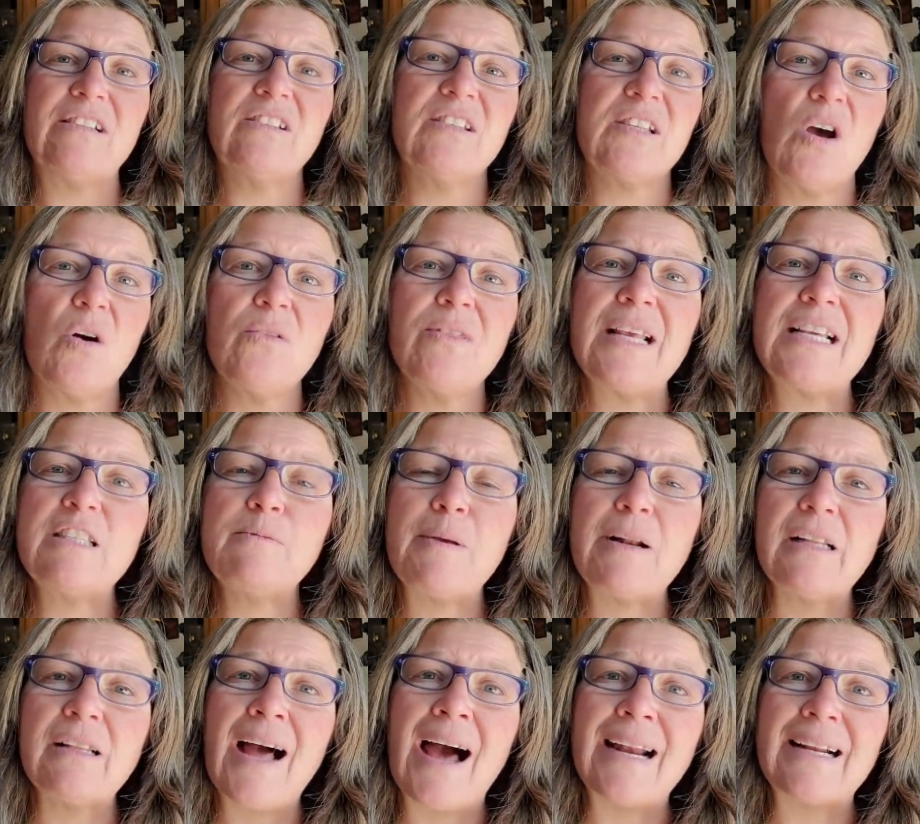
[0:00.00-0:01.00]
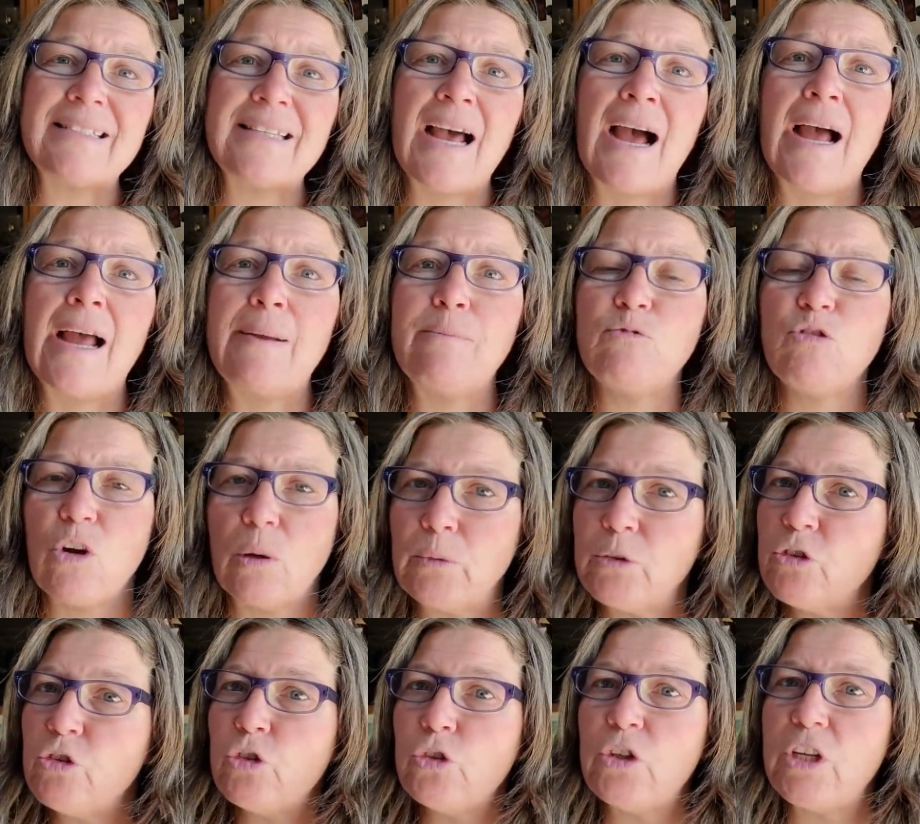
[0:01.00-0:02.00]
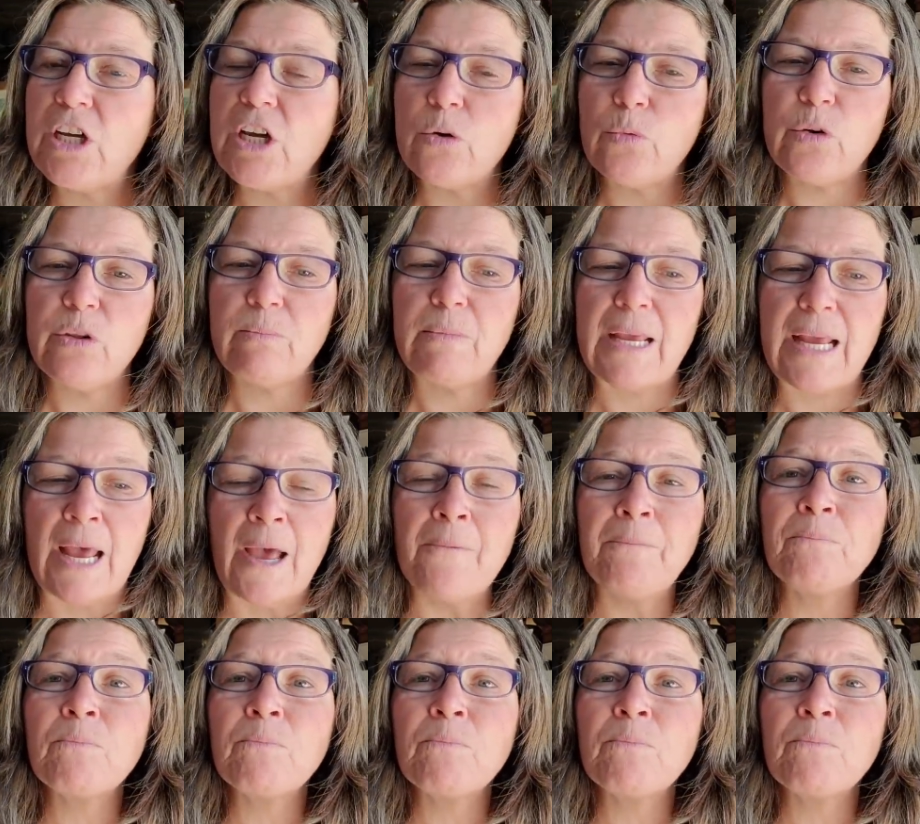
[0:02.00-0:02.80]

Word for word: So they spent a lot of time troubleshooting it with me.